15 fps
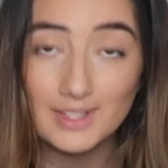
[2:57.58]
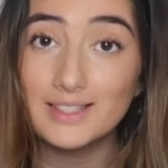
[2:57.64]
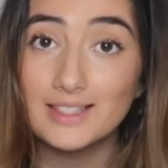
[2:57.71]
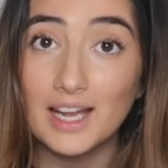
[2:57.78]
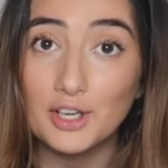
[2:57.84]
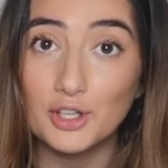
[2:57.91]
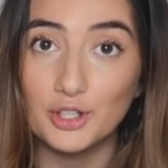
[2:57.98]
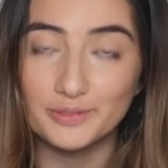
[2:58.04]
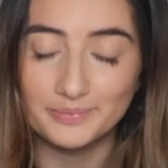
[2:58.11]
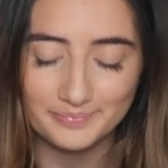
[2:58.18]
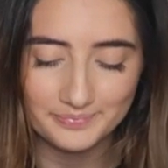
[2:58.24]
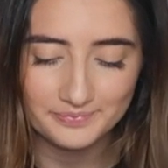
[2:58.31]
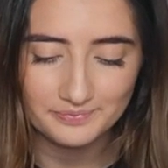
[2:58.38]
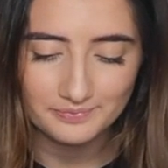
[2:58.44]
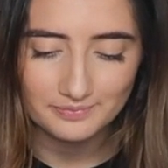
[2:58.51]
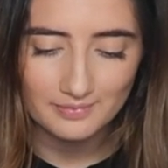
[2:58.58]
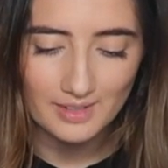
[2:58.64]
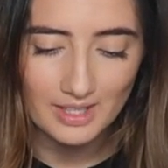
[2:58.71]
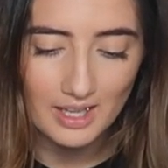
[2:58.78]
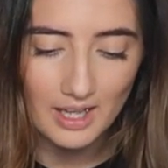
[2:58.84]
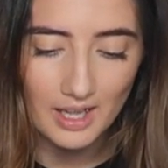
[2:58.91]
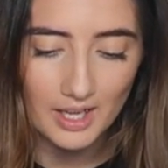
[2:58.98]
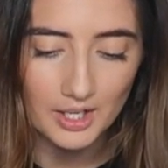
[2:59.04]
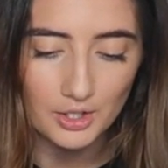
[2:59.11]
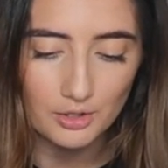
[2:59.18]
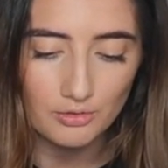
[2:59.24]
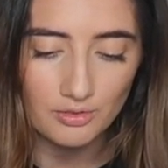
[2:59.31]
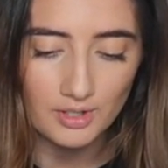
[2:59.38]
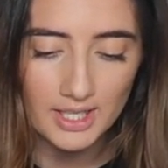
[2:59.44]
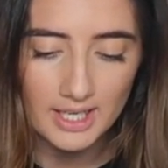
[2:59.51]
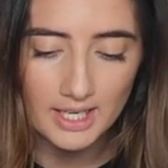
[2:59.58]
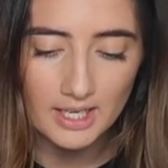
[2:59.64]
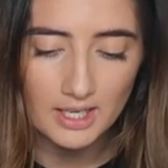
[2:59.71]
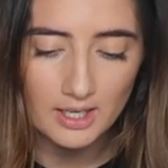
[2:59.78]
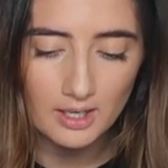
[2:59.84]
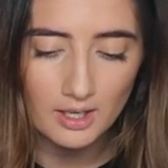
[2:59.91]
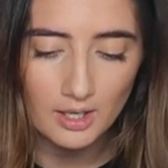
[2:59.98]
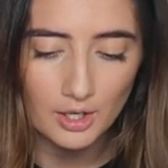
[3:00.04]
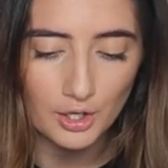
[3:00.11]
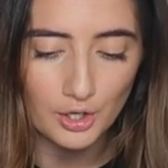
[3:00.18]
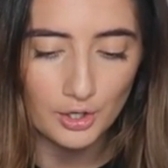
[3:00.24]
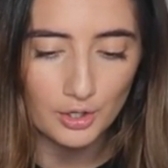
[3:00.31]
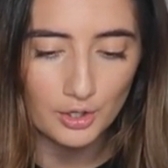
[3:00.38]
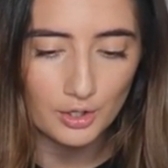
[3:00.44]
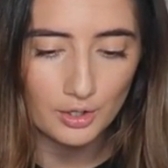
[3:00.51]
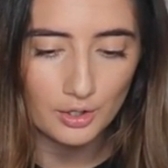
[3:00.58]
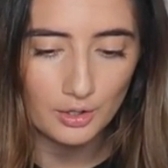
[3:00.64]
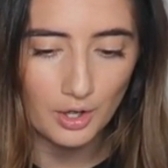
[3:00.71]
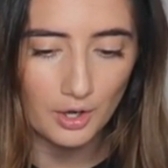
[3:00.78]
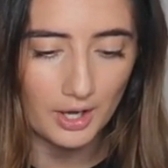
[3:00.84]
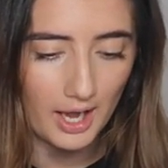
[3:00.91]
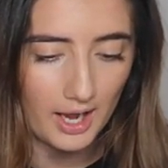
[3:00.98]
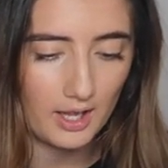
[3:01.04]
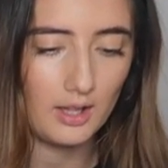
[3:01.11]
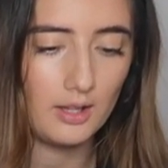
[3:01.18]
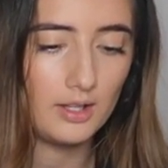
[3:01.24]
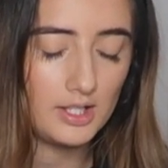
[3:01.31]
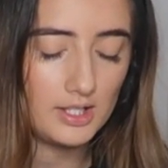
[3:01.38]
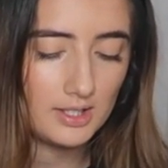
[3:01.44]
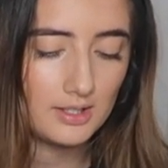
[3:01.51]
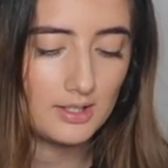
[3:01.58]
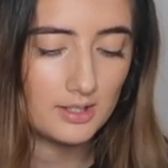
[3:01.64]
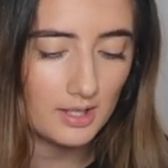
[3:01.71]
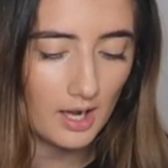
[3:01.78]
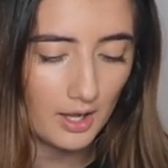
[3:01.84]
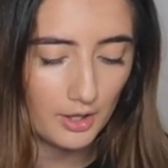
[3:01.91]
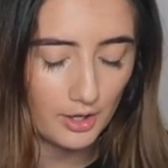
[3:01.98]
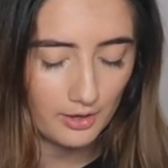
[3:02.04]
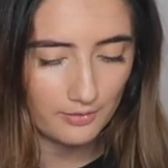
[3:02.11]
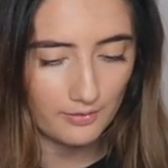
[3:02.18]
Stardoll. I agree. Okay, let's style her